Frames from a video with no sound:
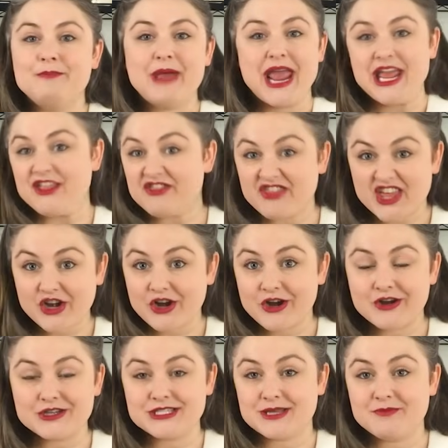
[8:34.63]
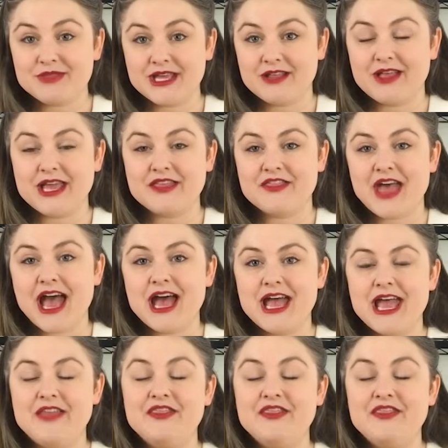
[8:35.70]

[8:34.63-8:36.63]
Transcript: paint thinner or something like that.